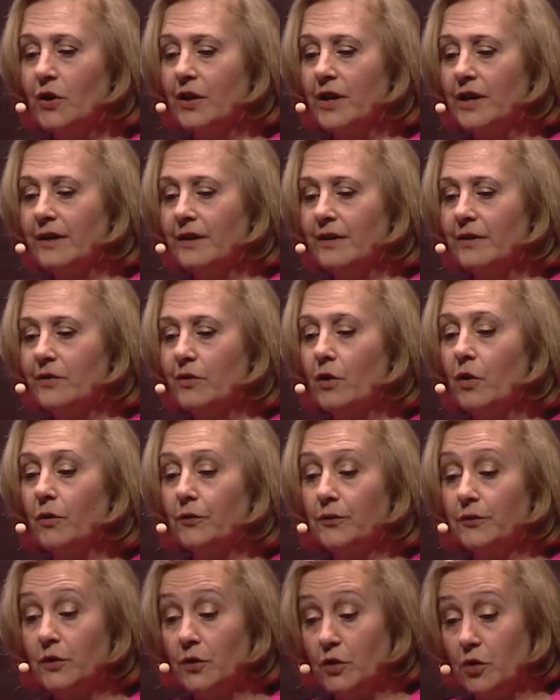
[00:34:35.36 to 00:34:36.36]

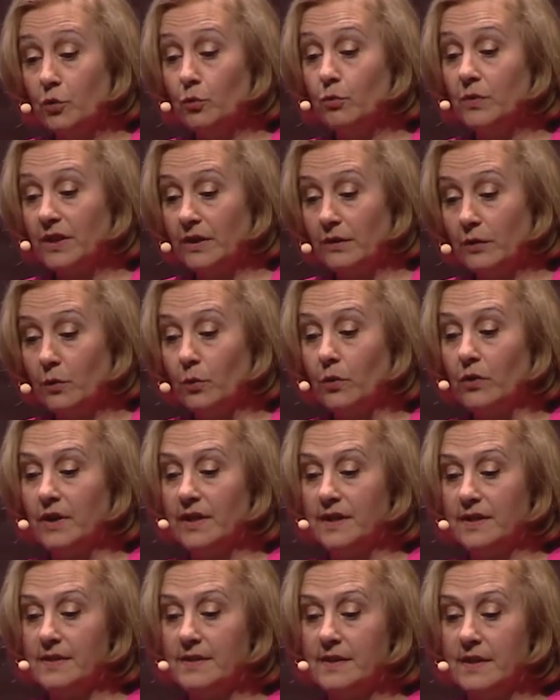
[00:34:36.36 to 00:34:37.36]
of the human and the
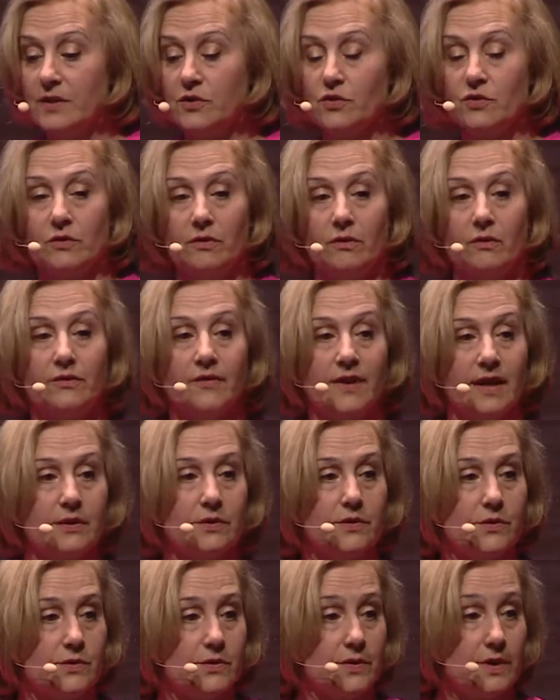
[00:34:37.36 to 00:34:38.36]
organizational
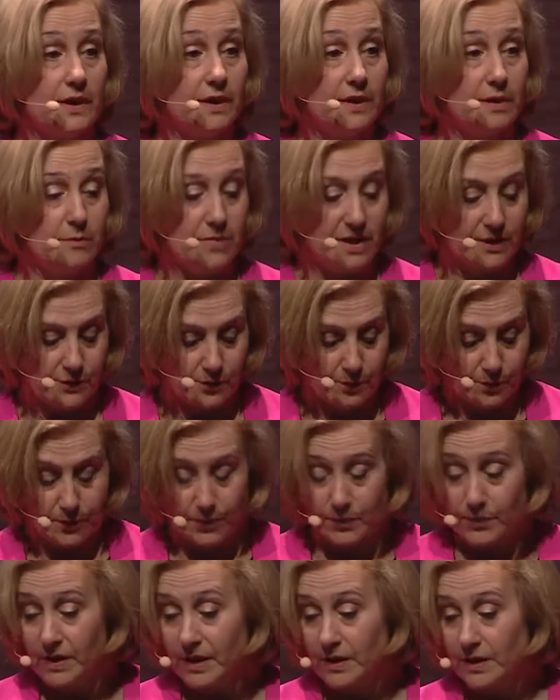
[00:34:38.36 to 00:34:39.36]
factors in a
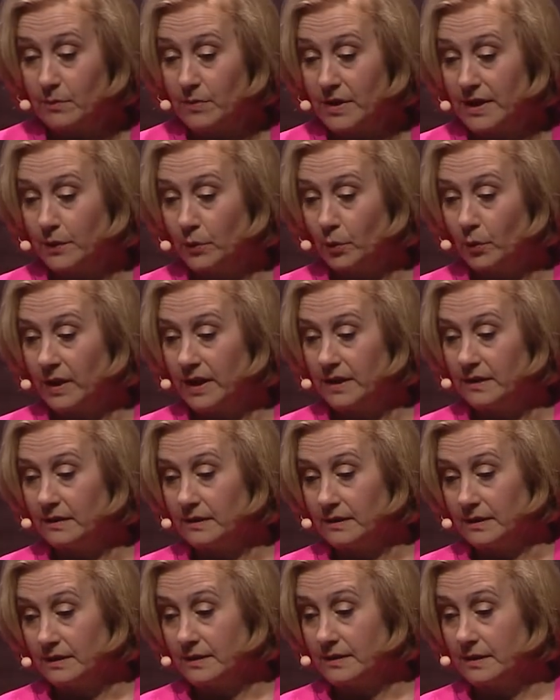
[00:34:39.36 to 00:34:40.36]
better way
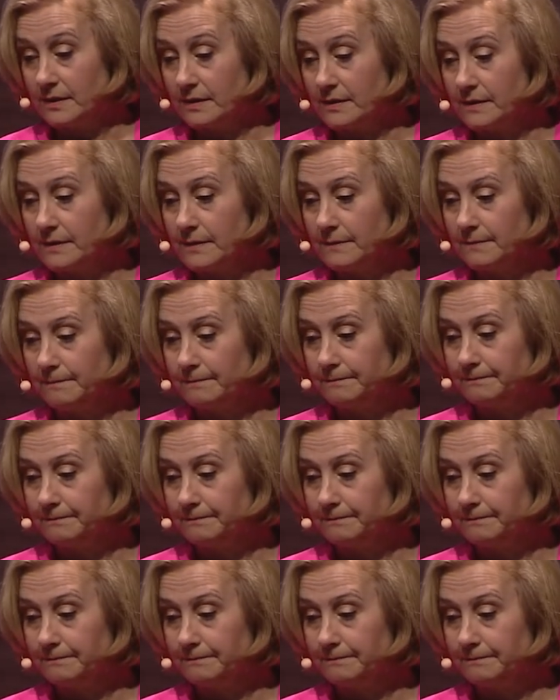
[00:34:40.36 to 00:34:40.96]
than it does.